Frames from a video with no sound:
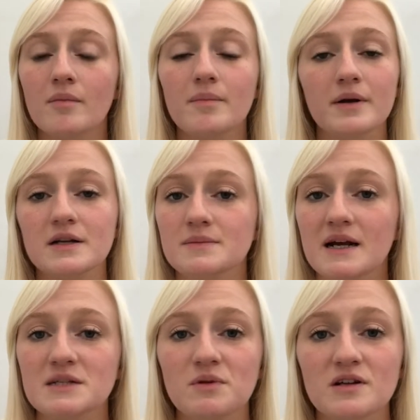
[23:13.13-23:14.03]
because my
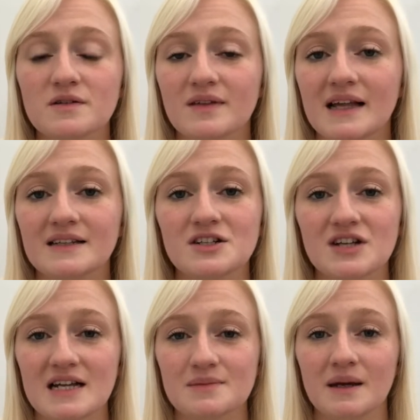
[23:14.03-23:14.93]
experience of Aladdin and
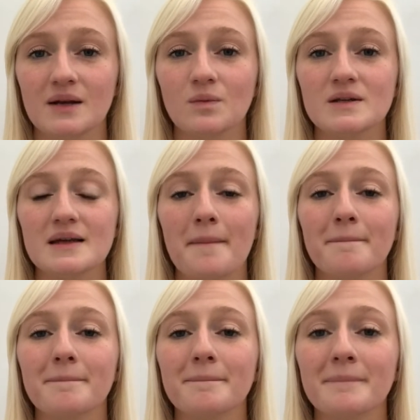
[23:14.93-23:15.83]
Jasmine was
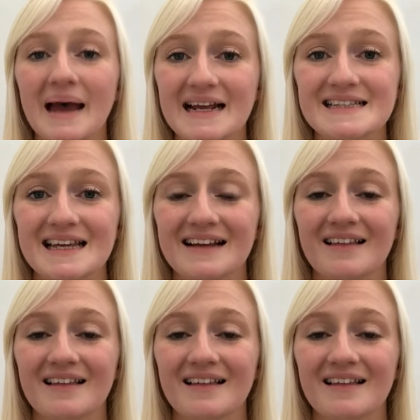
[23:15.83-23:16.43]
amazing.